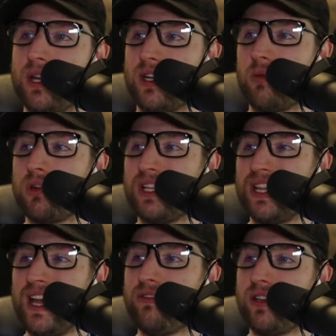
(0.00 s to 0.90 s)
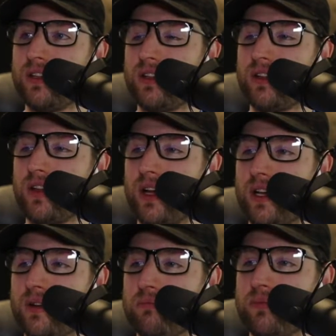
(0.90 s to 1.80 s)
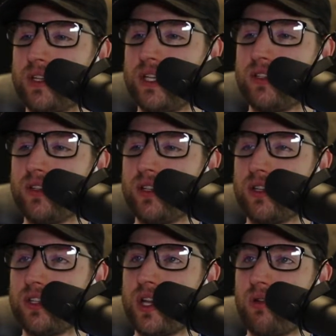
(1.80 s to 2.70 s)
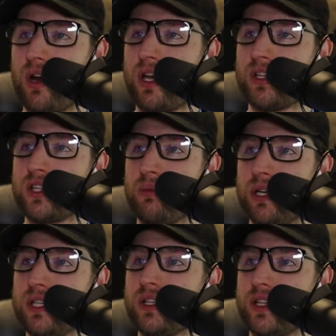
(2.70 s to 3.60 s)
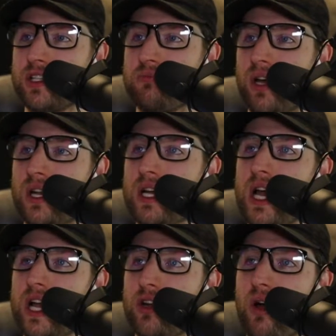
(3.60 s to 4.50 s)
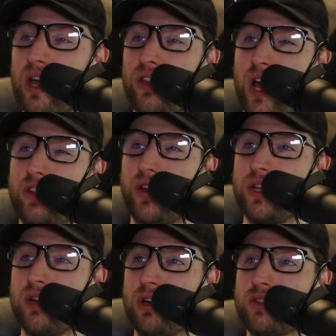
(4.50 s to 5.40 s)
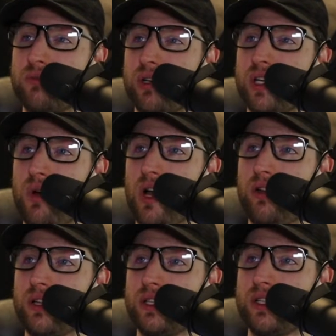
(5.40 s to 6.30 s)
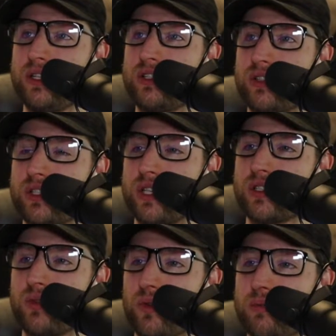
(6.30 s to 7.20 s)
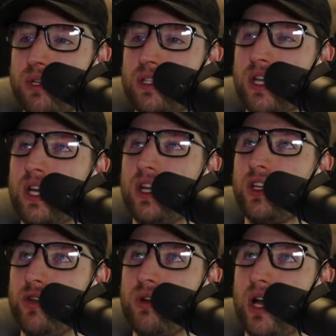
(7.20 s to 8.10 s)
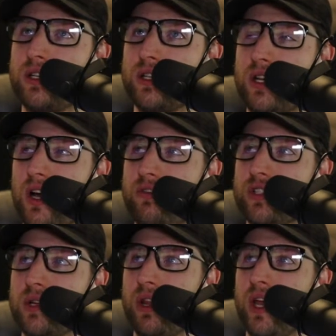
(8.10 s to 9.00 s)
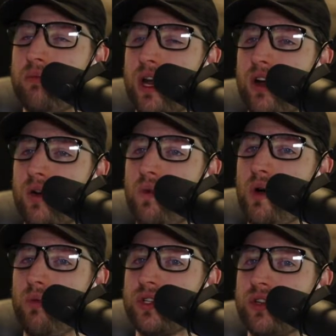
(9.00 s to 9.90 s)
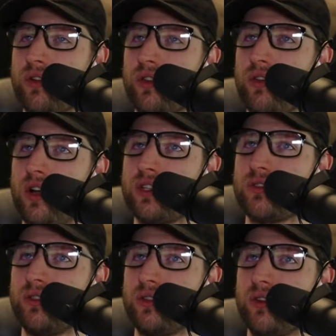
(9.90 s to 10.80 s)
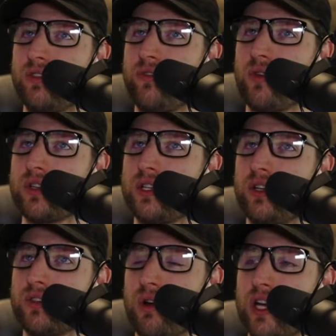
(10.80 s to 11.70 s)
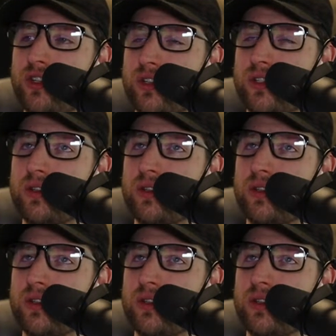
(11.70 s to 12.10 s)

at number 11 into the state rankings coming into this, but I thought they wrestled pretty well in the District 6 tournament. You got to cover some of them, Eric. What was your thoughts on the Forest Hills Rangers?